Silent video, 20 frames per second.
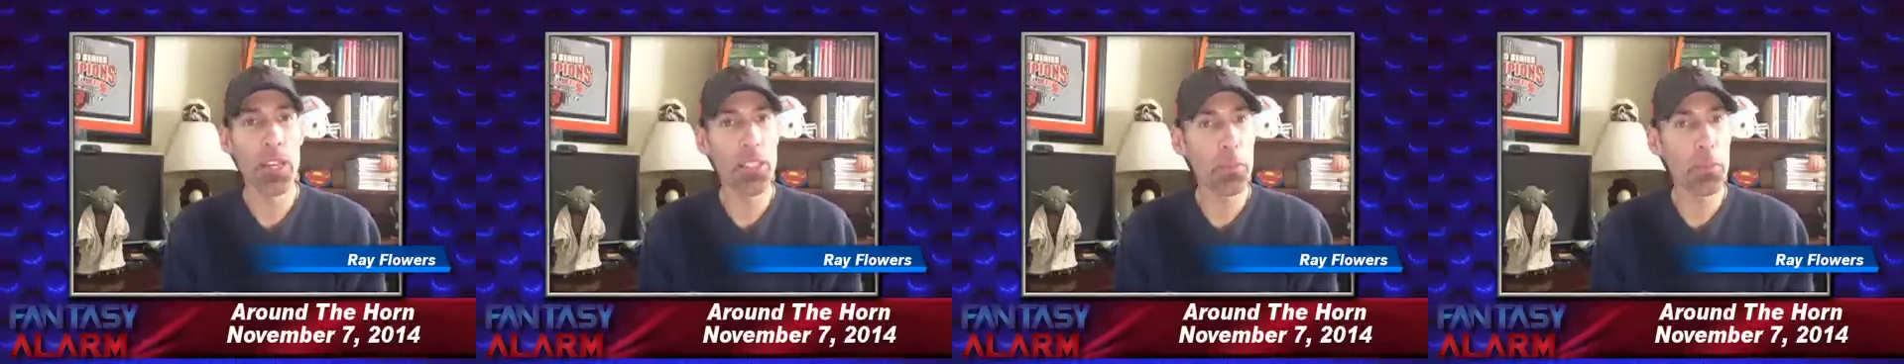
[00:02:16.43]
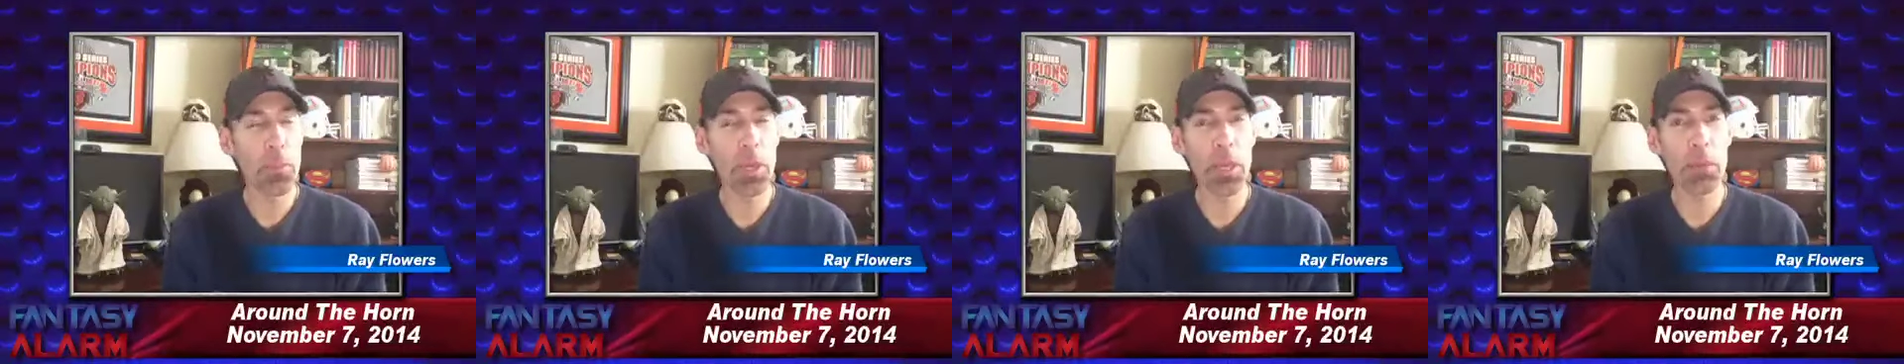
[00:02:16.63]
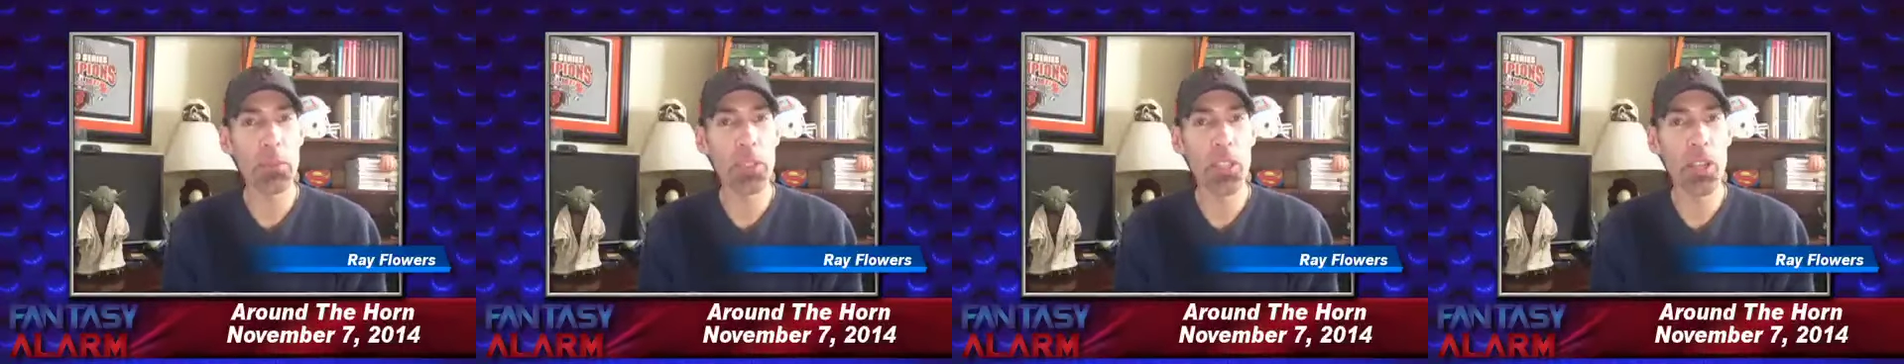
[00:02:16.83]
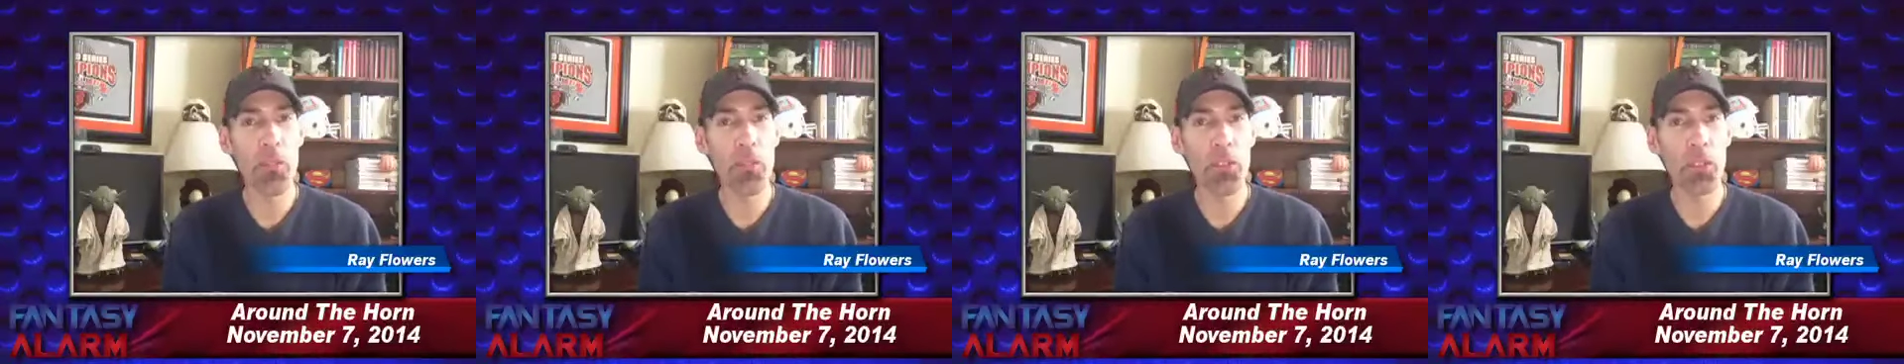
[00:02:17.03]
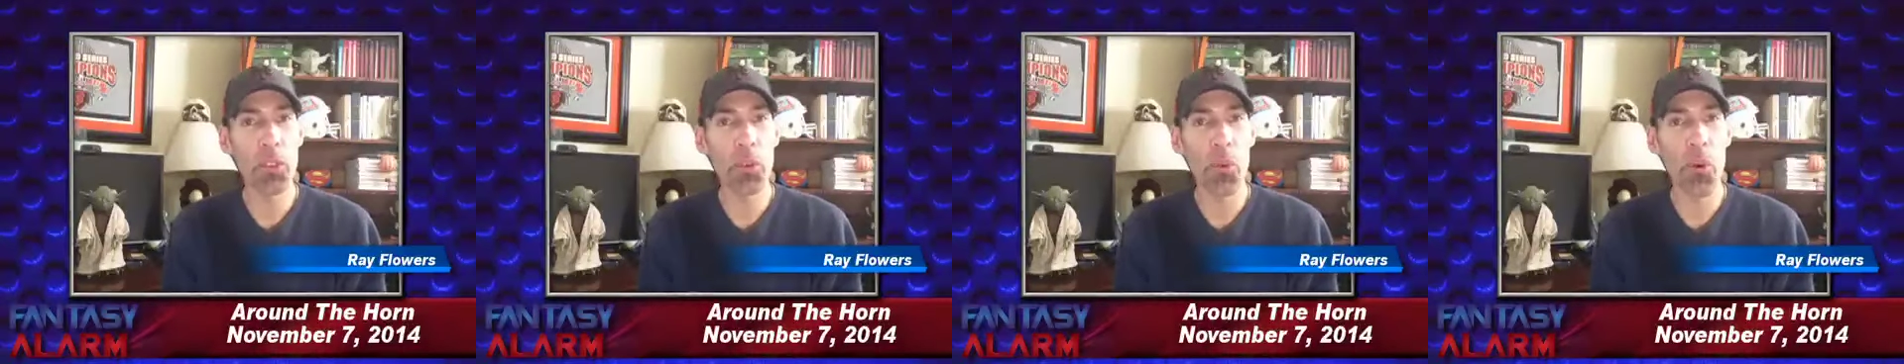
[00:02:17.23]
Doesn't beat
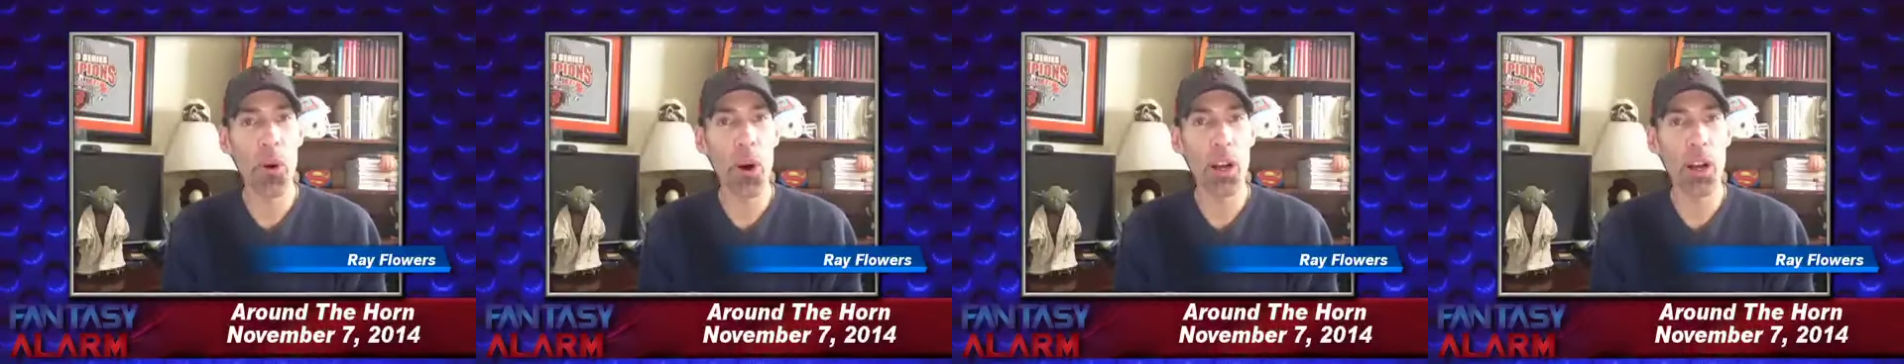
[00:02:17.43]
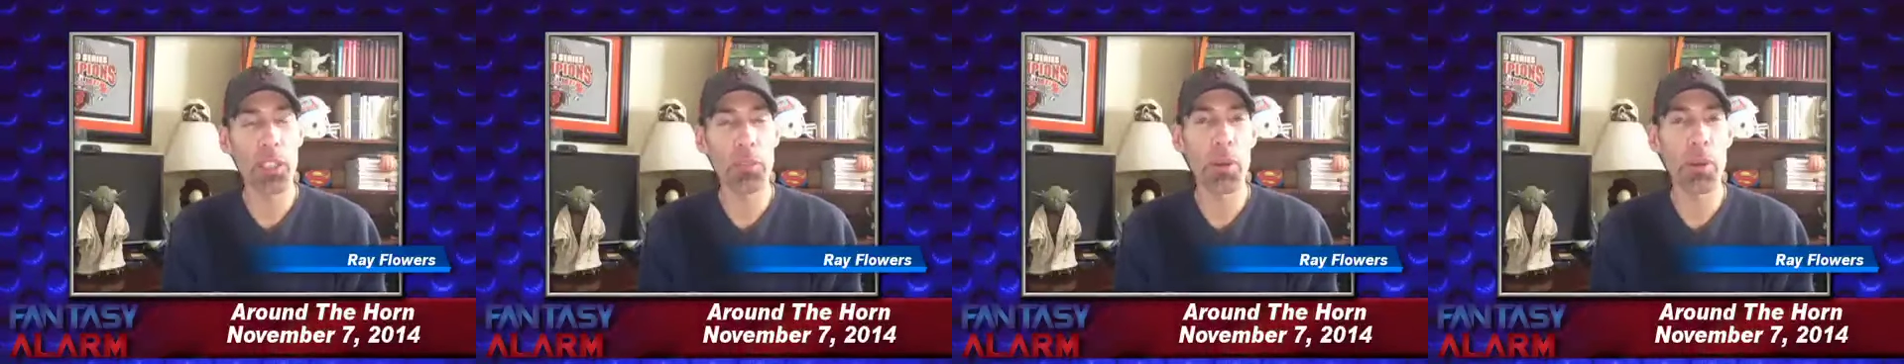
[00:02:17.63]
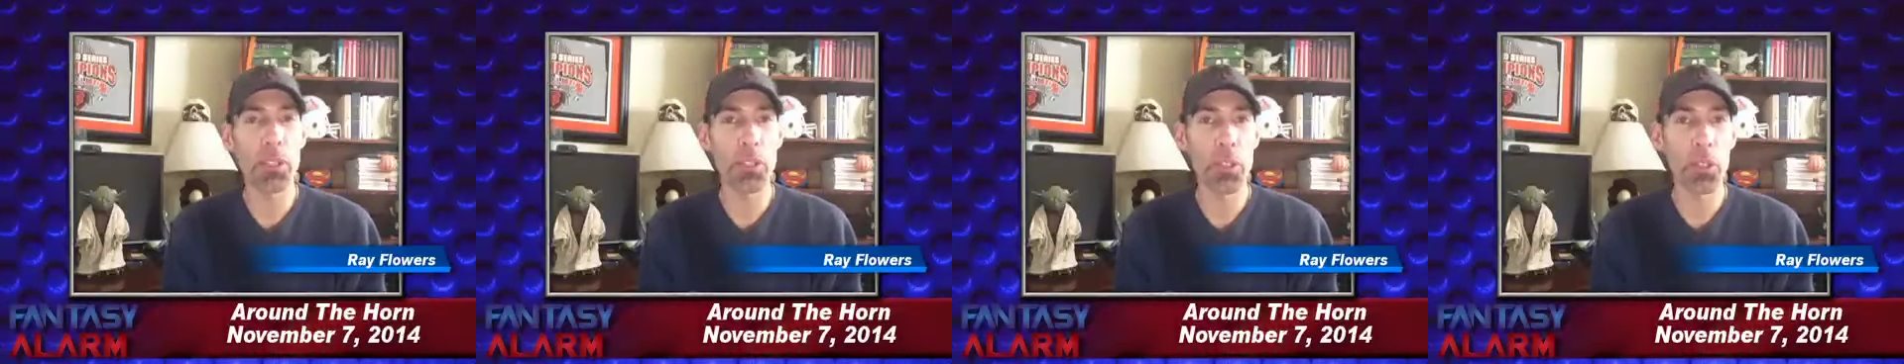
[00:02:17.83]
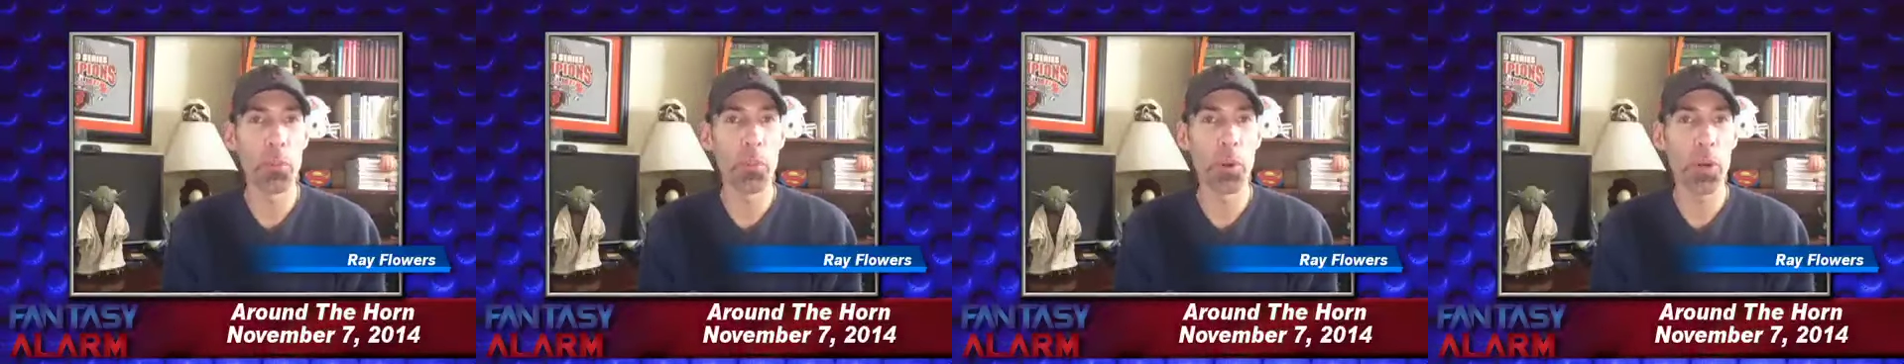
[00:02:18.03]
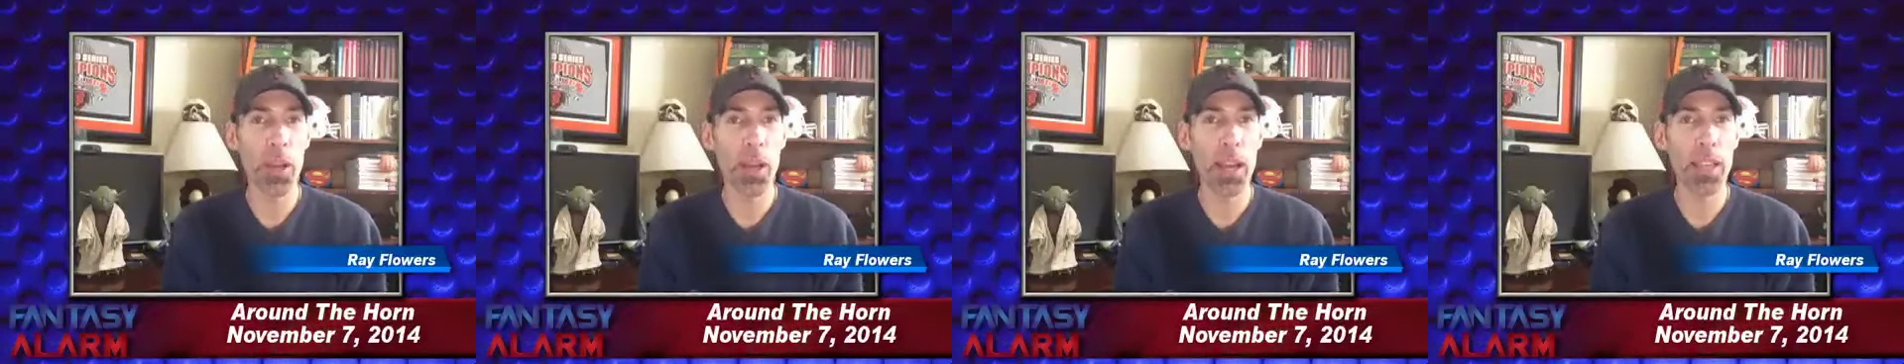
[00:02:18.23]
himself with the walks, about 2
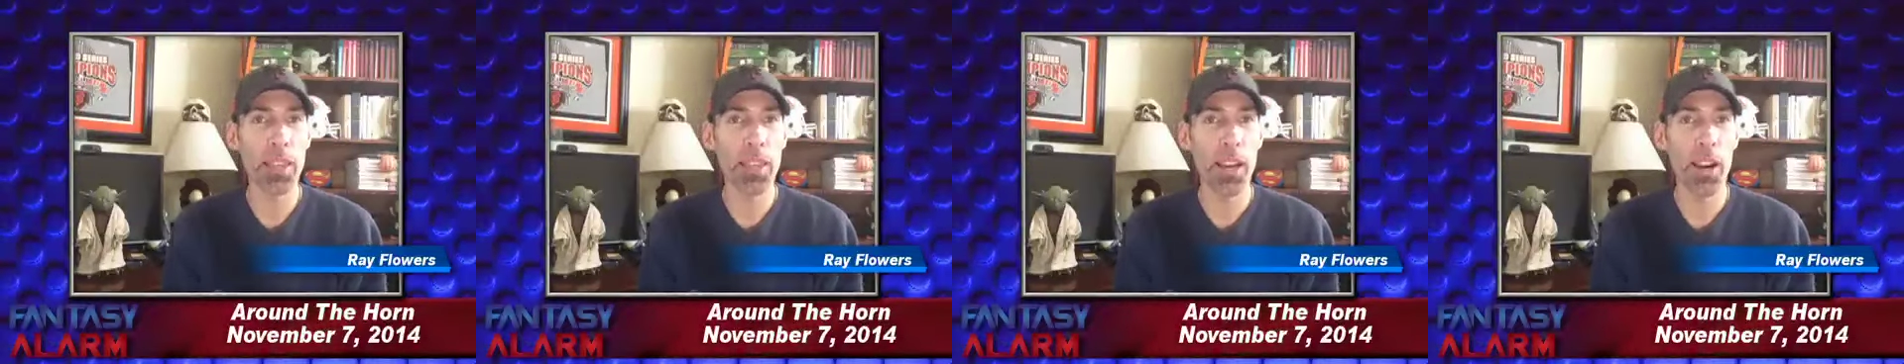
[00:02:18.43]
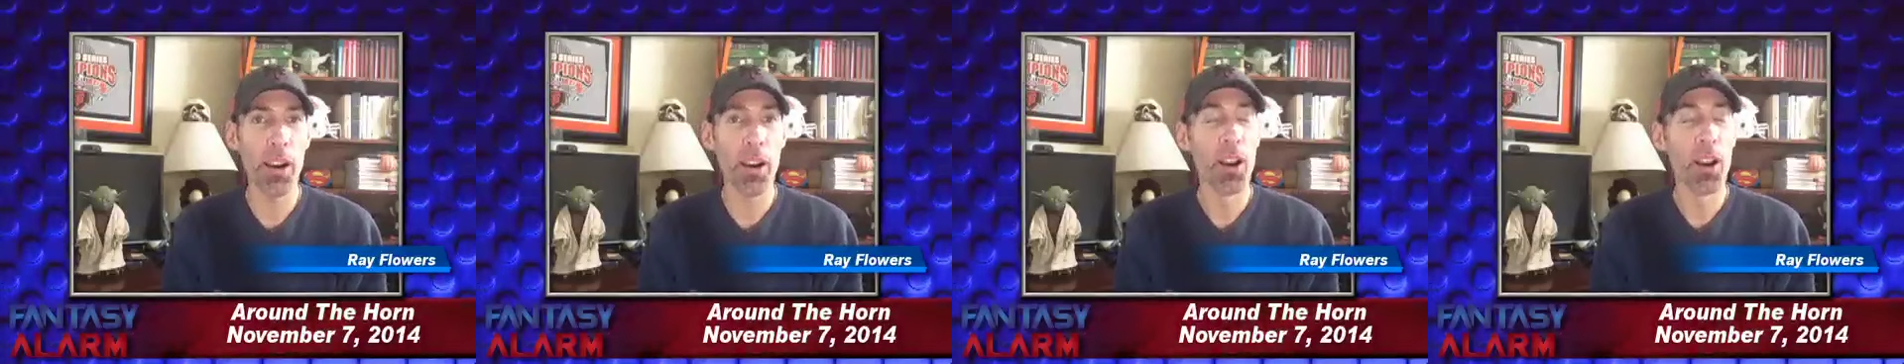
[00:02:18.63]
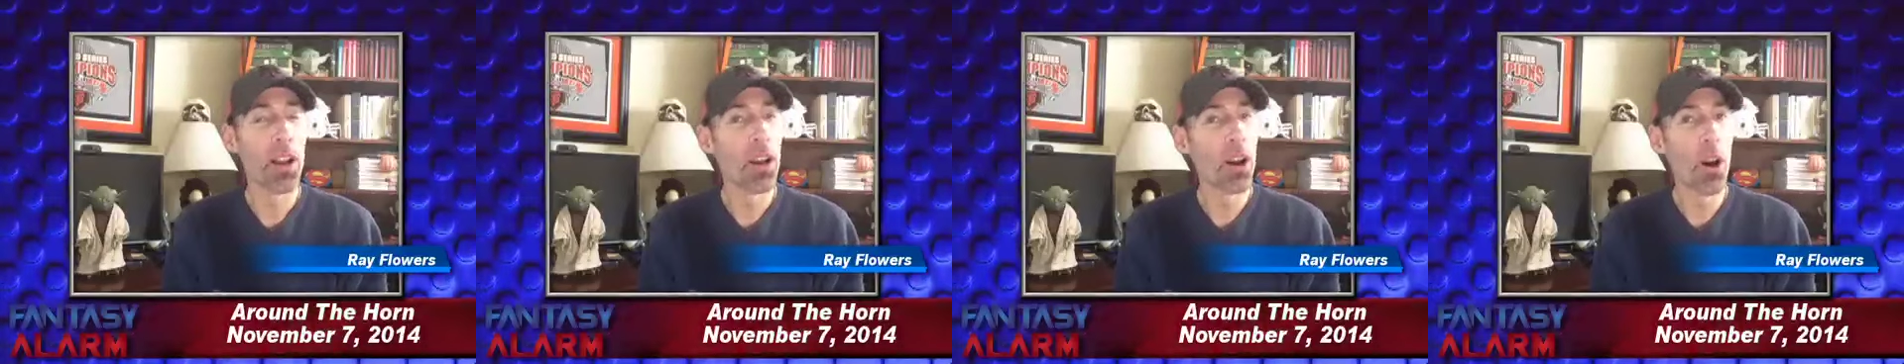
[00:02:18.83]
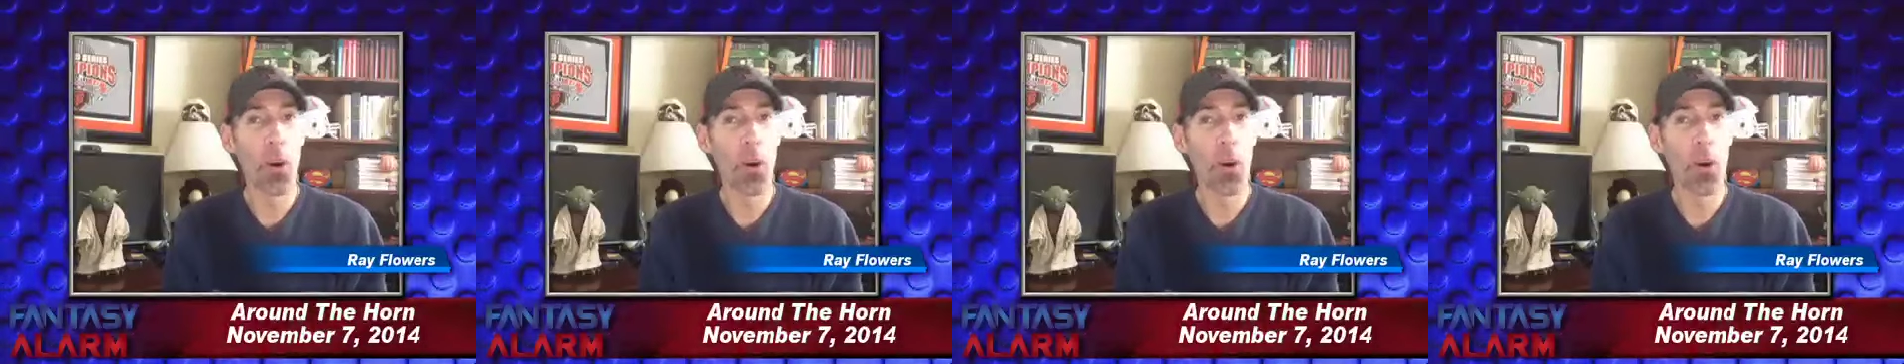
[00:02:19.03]
per 9 there.